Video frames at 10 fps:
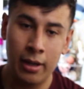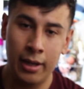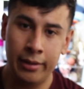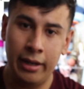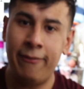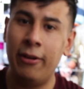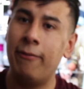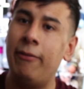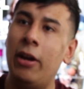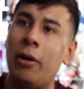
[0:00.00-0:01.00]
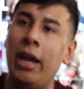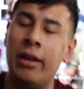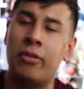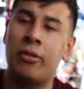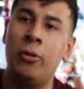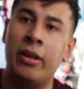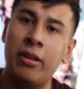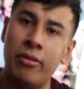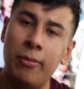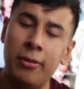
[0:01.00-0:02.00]
That he felt very excluded.
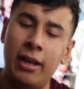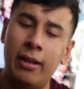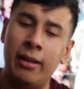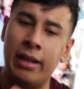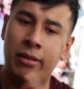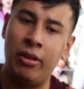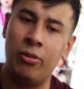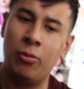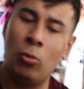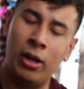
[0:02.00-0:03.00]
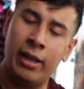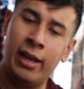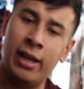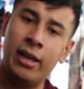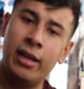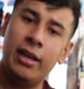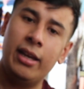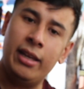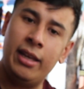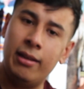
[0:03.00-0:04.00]
Because sometimes, like, at season one, like,
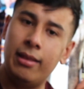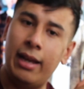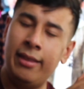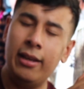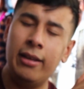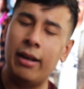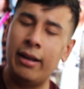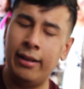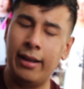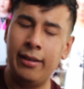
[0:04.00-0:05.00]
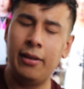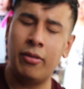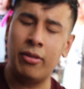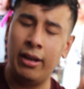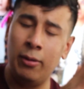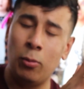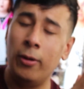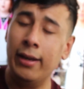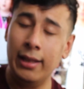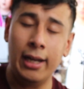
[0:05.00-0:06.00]
I think he did say he
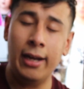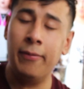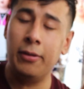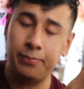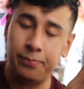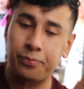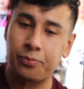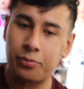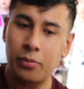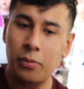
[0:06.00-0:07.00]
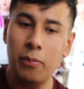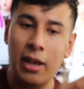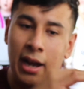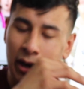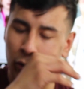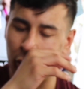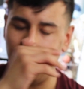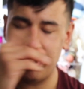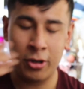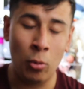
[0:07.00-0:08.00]
really loved High School
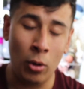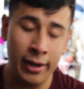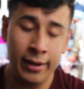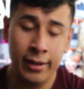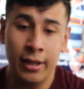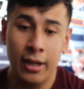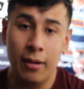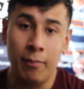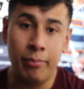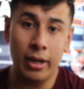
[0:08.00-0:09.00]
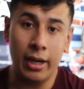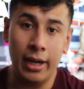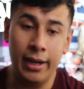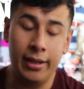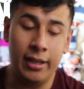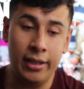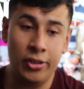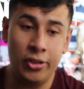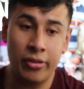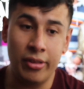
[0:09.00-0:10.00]
Musical 1, but he
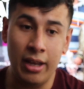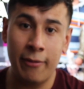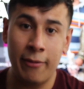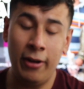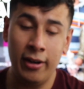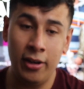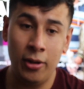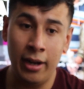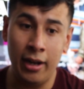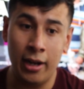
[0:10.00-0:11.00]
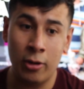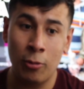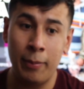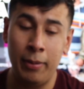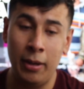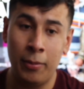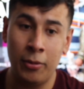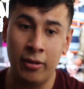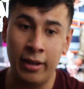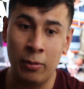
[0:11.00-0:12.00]
just never found a group of people
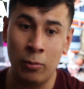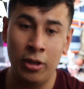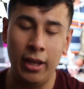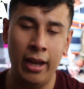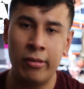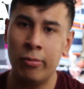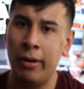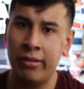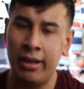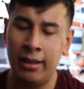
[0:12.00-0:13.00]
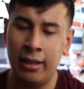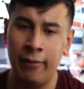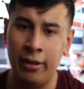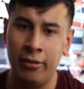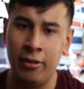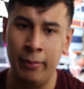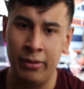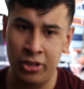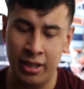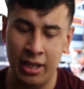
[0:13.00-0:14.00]
to like really express that love until Miss
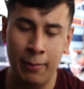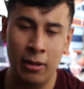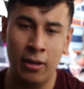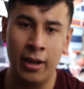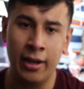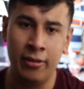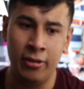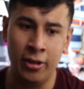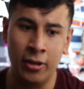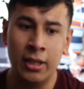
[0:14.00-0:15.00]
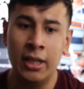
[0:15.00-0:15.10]
Jen came along and until